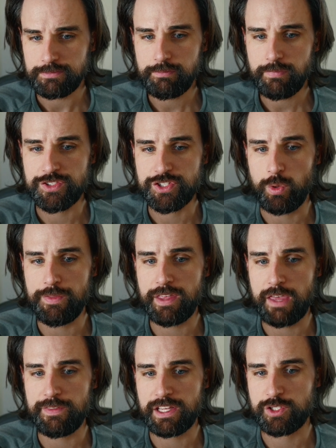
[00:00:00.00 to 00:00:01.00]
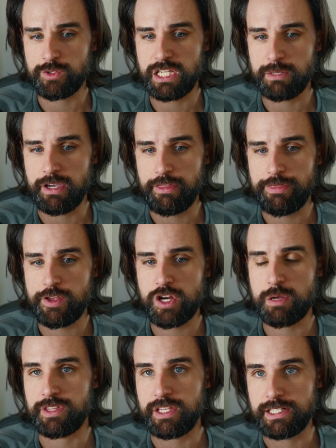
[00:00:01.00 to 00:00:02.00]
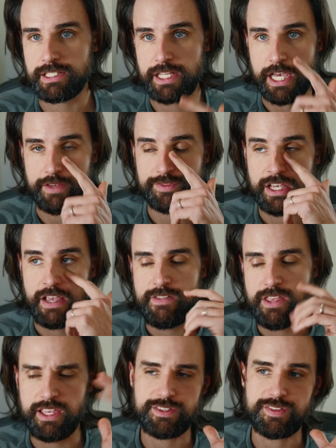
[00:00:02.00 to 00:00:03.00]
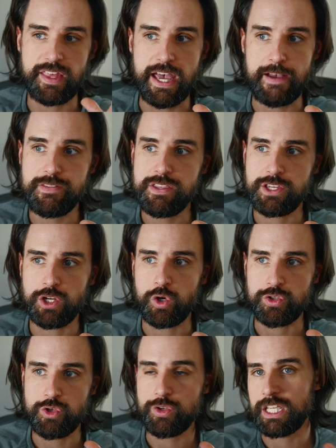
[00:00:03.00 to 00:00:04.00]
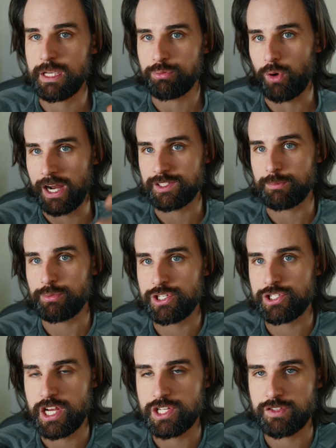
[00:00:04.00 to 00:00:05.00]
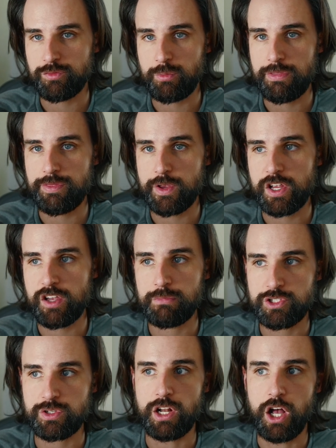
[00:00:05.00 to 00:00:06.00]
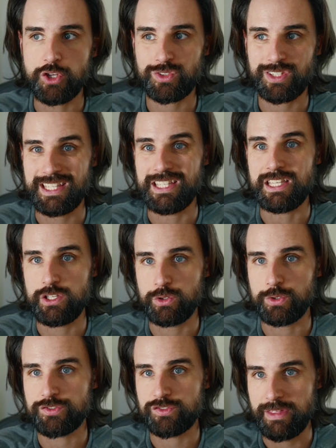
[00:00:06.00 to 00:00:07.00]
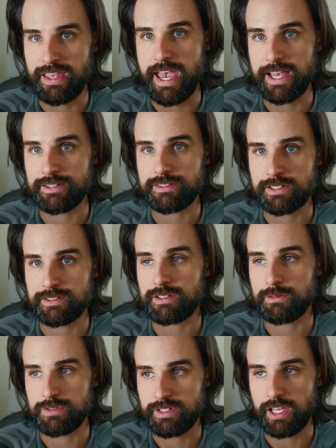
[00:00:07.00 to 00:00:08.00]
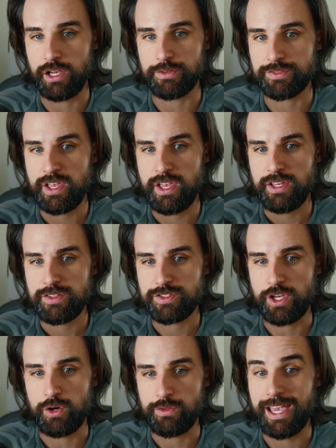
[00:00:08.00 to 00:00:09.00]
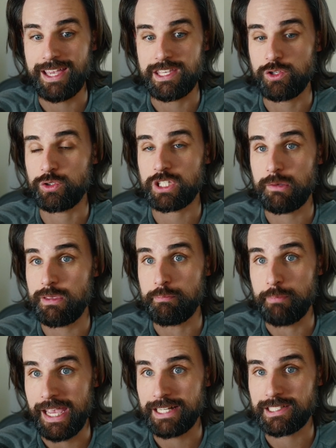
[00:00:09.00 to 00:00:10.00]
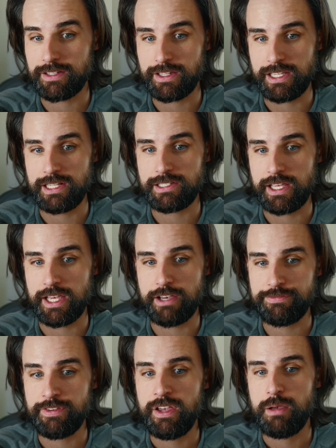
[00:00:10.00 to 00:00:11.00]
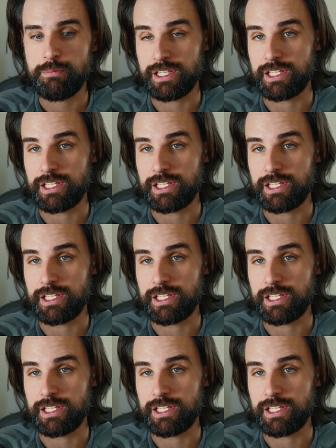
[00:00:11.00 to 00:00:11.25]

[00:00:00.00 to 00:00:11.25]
So, one thing I think is unique about Ethereum with the ETFs is that, you know, you can get price appreciation from Ethereum, but you can also get yields from the assets themselves. So that yield can be baked into the ETF, but it could